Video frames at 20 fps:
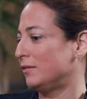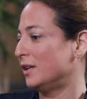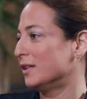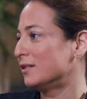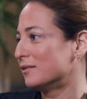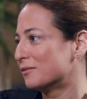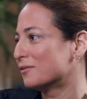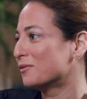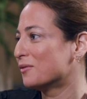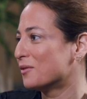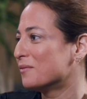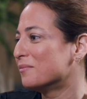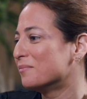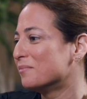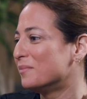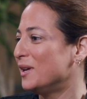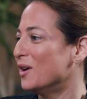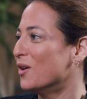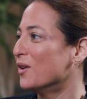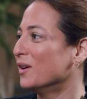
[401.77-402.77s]
let's
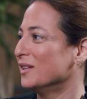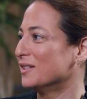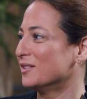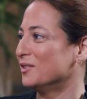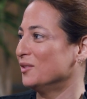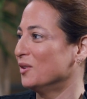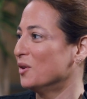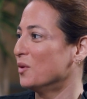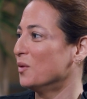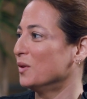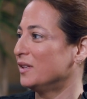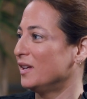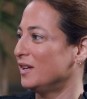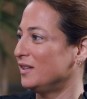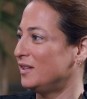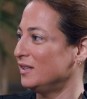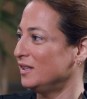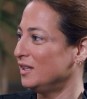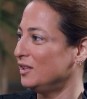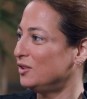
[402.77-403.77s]
be honest, you know, they
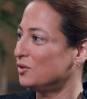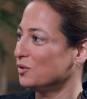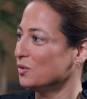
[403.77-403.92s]
need yeah.